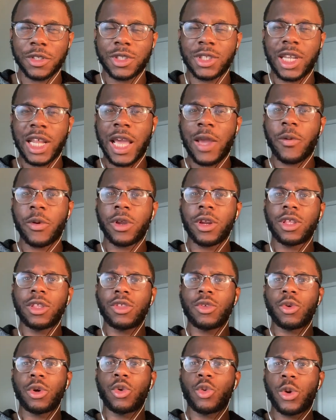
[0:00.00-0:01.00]
Today we're gonna
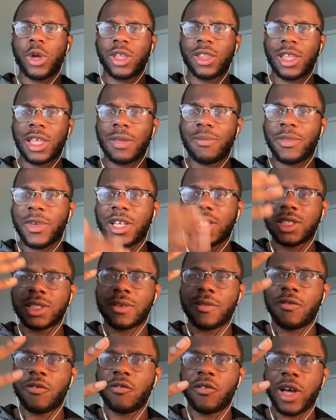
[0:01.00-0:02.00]
do a quick demist
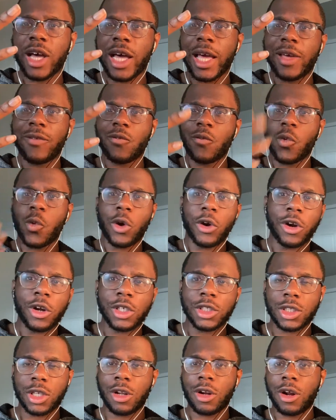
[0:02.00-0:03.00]
of 5
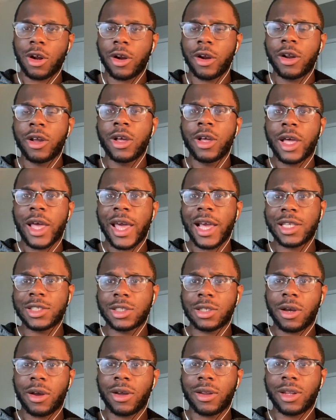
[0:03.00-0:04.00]
words on our
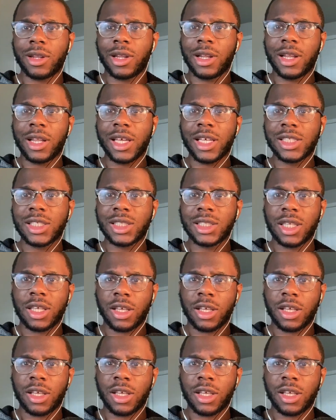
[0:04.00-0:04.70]
XR list.